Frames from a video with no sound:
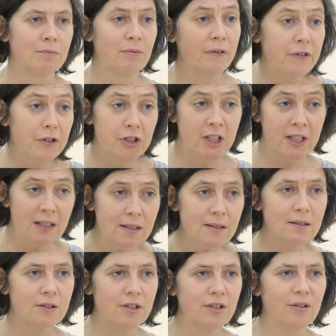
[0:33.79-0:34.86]
as
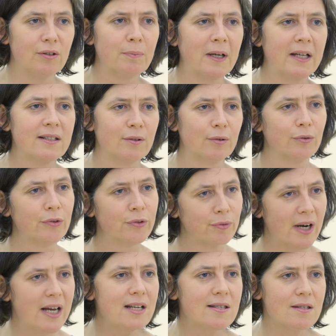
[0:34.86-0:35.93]
refugees to a place called
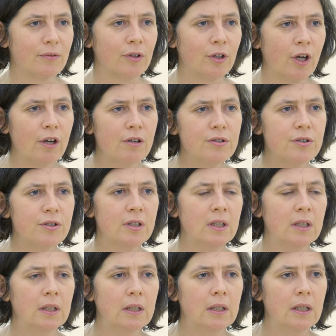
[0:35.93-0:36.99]
Thrace on the coast.
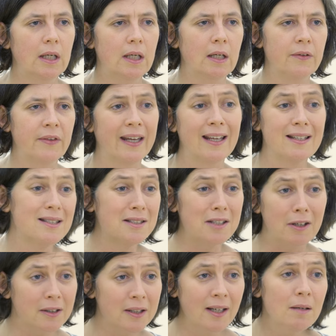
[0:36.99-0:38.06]
Uh, they get
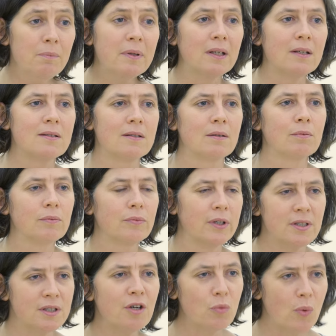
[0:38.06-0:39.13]
stuck there because the,
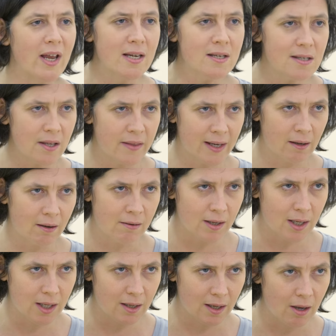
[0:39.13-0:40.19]
there's no wind, so they can't,
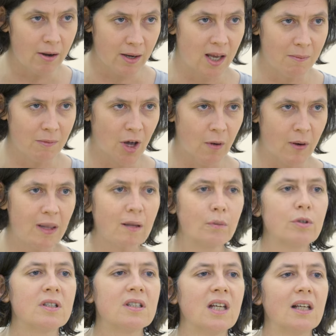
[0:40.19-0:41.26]
can't keep going. They
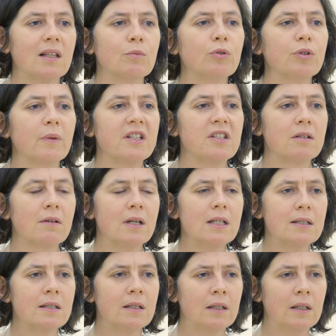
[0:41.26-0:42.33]
want to take them all the way to
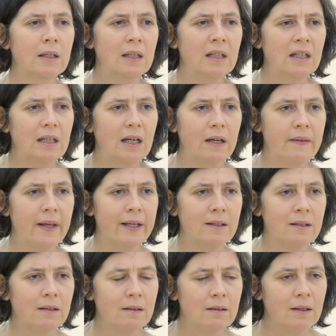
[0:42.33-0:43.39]
Greece. And
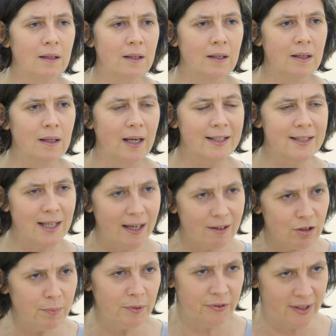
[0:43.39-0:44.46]
then a
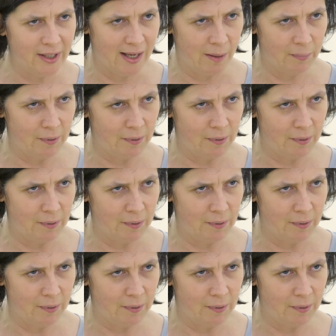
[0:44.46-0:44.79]
terrible thing